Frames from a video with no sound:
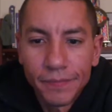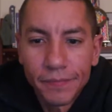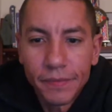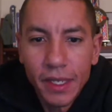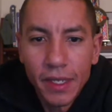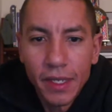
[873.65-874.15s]

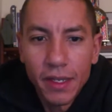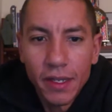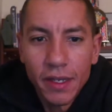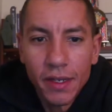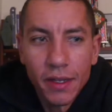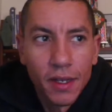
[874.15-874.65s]

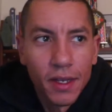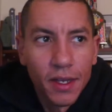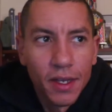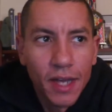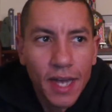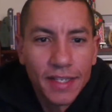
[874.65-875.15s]
And
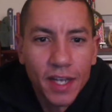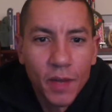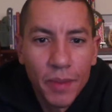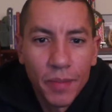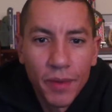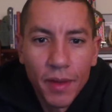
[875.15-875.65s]
I tell
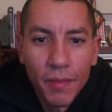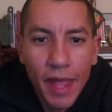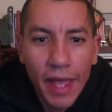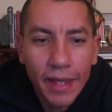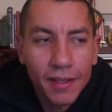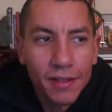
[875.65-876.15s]
people, I'm
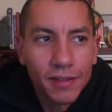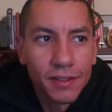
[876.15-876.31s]
like,